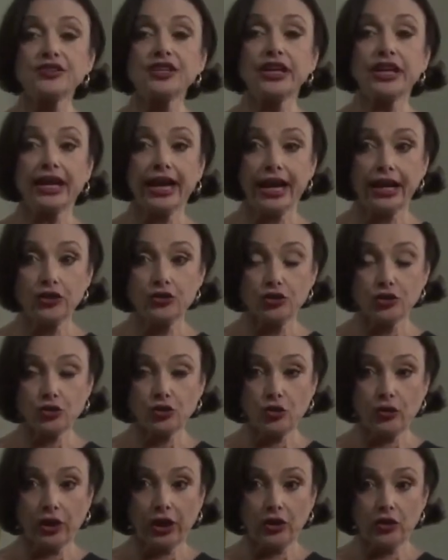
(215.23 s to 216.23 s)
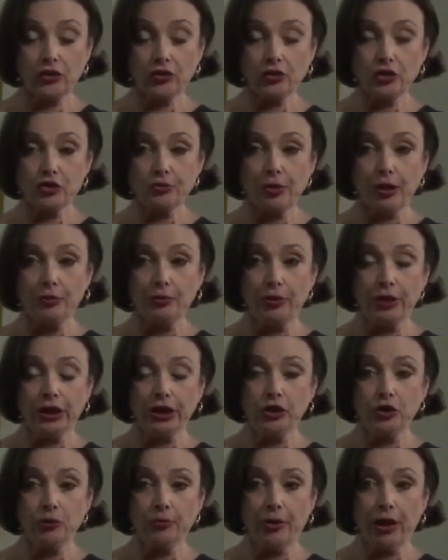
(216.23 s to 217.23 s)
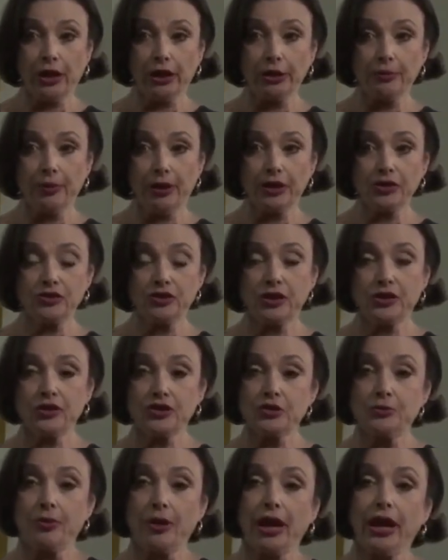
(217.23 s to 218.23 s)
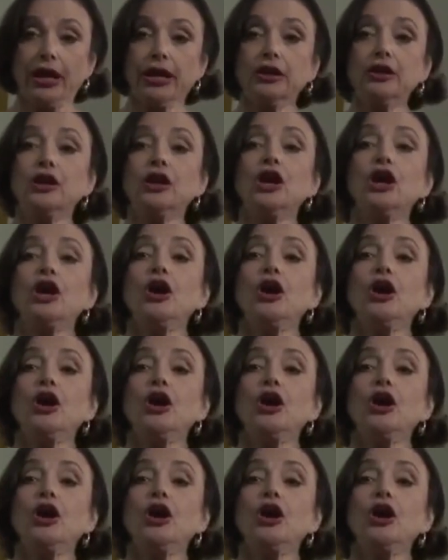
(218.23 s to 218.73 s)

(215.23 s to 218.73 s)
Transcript: engage your transverse by bringing your belly button to the spine.